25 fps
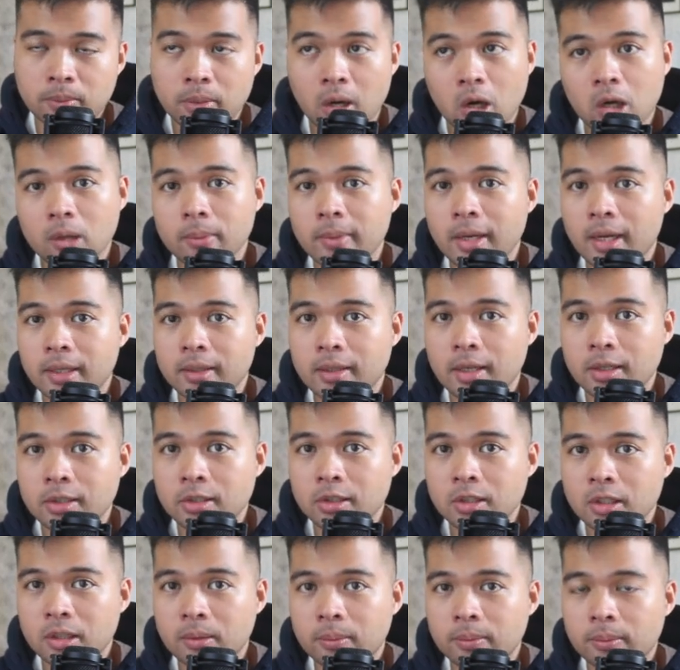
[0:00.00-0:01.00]
Power BI
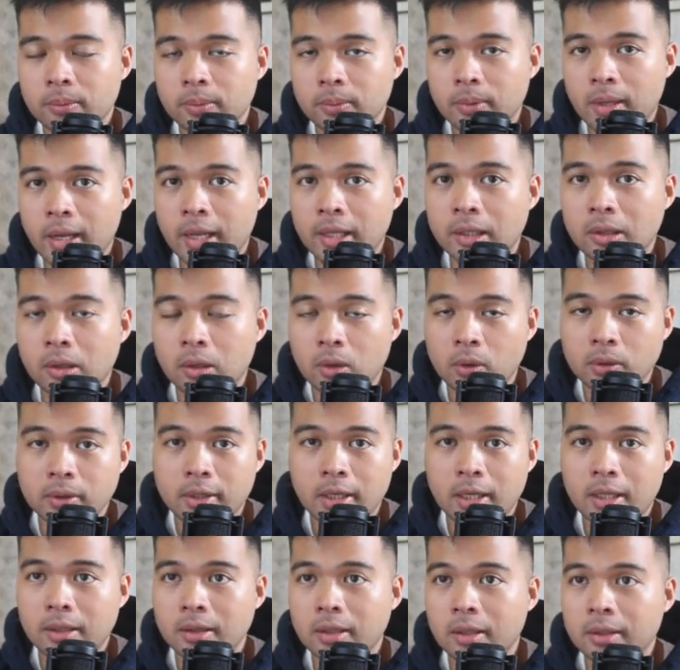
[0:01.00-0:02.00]
Desktop and load
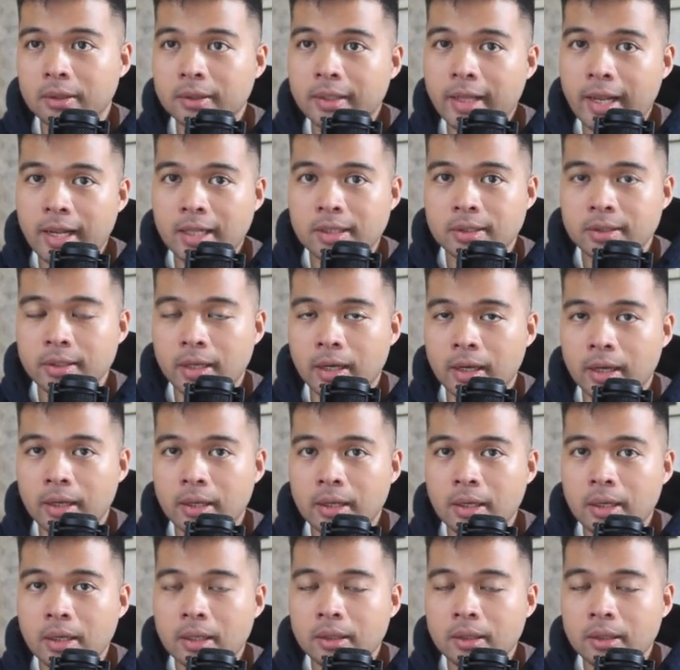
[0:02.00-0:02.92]
in their data,